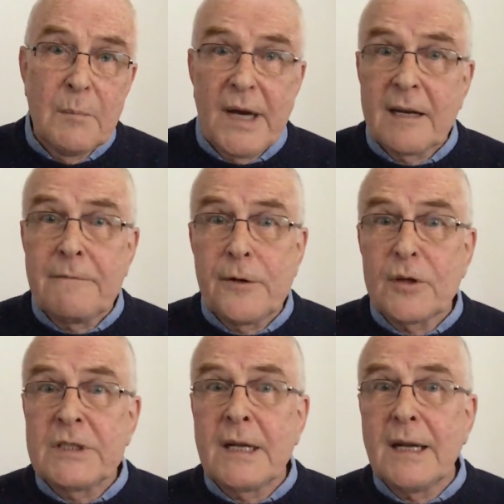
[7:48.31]
But
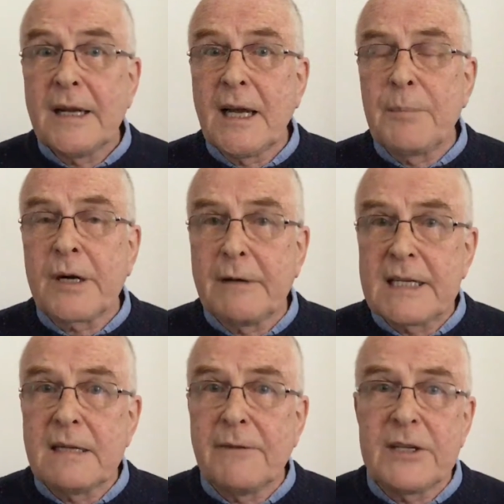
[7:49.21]
unfortunately, a
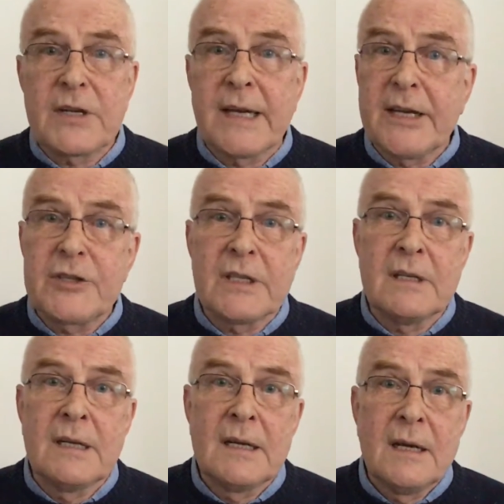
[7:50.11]
progressive
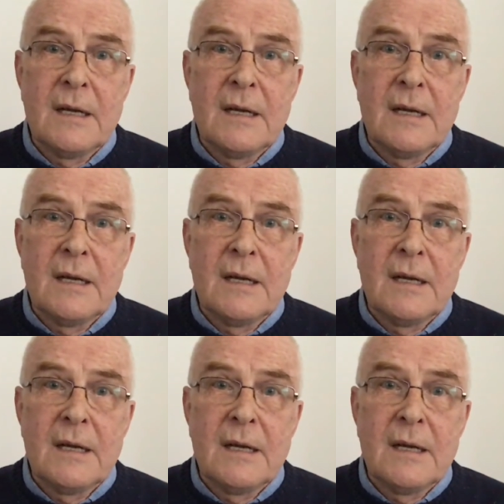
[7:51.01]
education